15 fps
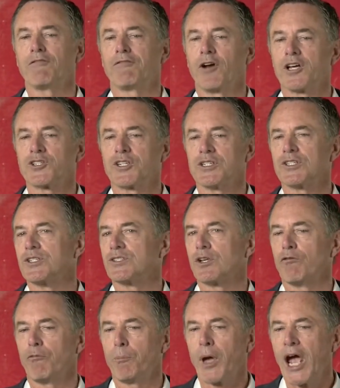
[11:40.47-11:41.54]
freshness is
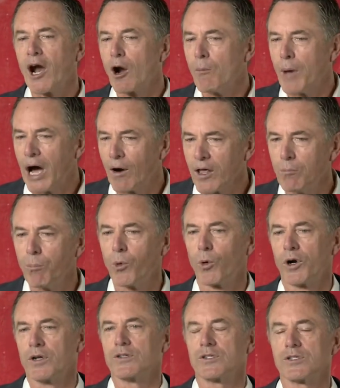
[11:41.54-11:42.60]
of paramount
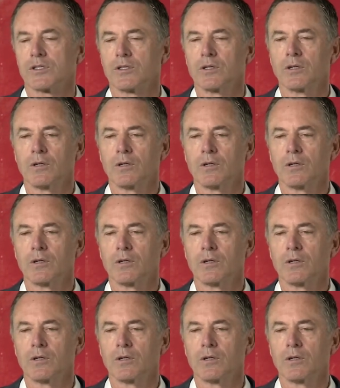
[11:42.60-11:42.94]
importance,